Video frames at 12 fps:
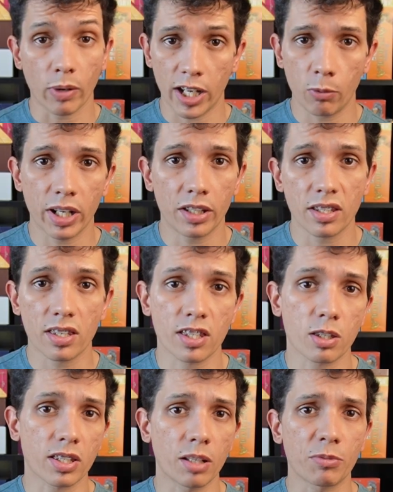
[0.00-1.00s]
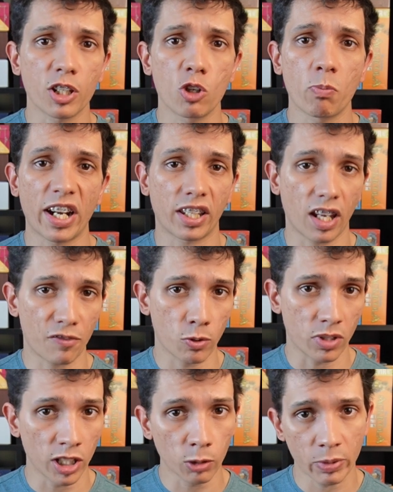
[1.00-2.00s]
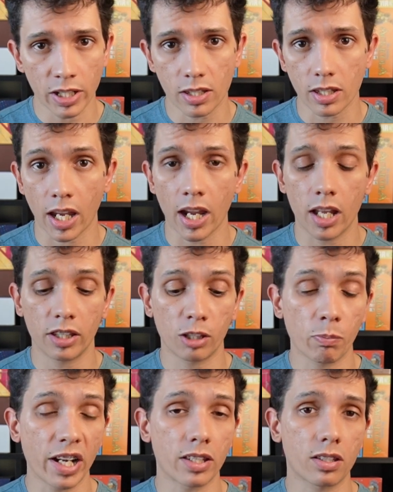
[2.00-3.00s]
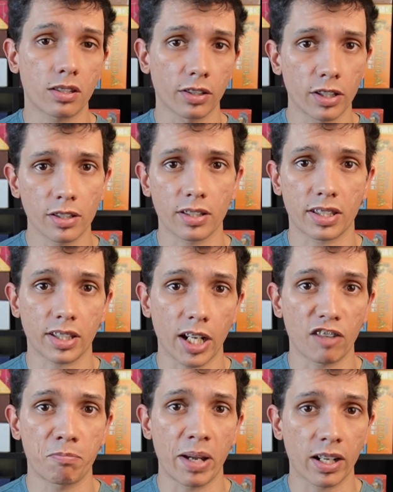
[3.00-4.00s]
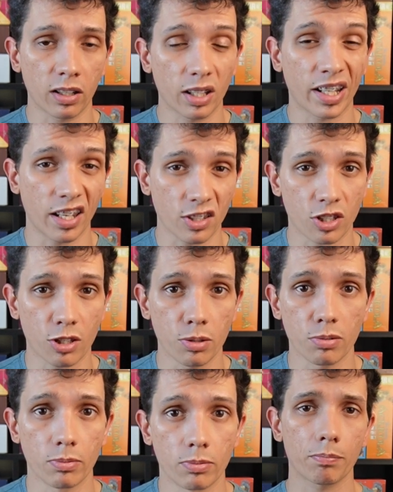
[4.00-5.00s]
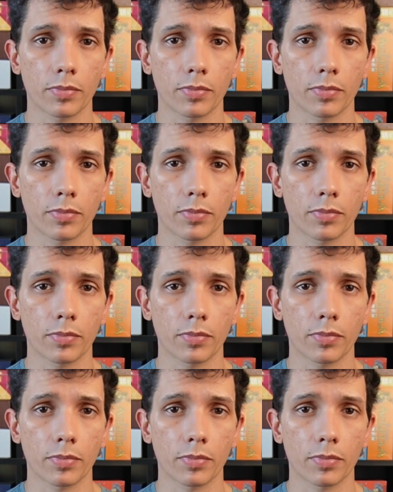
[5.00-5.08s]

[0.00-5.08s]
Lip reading: anyway, this is something you might have to deal with, and it might turn the tide of battle against you.